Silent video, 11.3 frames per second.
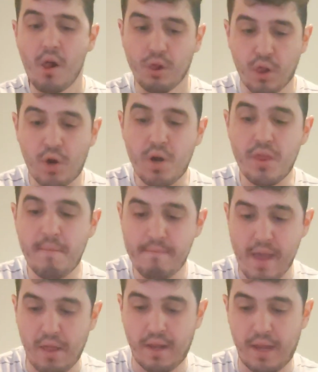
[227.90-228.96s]
Learn the
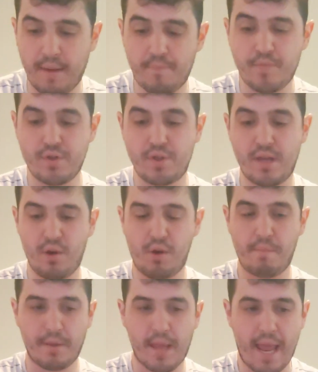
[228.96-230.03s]
melody so that you
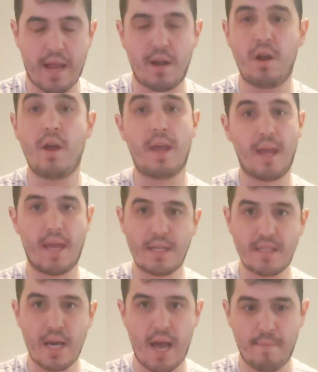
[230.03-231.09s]
can play it in
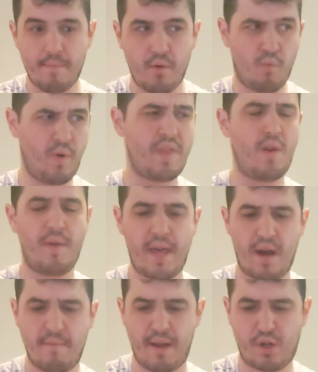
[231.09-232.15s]
time, with and
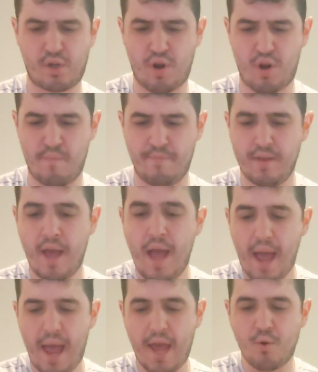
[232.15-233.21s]
without a metronome,
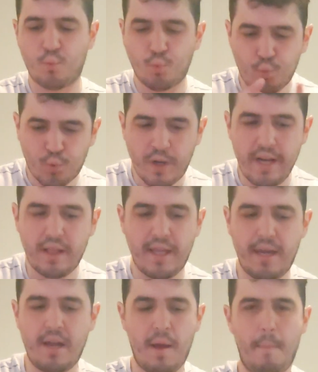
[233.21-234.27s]
and
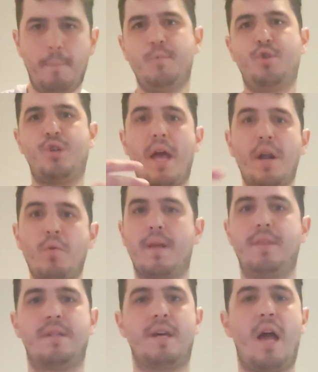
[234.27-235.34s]
really
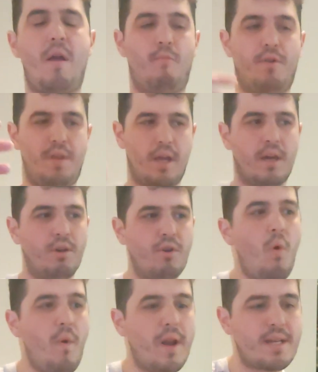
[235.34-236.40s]
generate the time with it. You
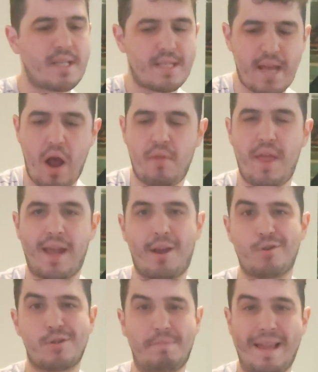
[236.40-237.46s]
don't want it to sound like
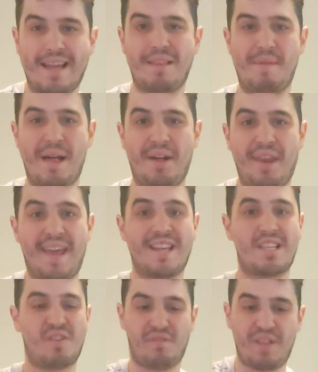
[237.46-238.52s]
you're just playing the melody and
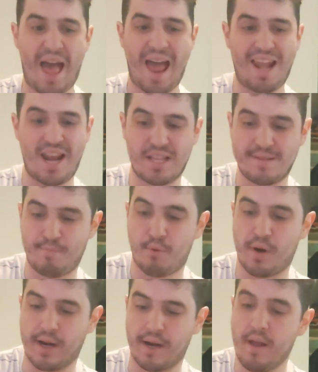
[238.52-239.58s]
it's flat and it's
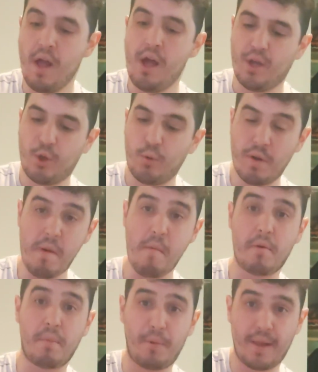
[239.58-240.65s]
boring. You want to be
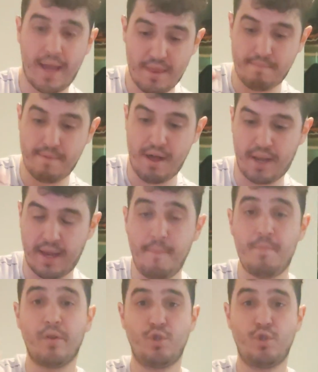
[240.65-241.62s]
able to play the melody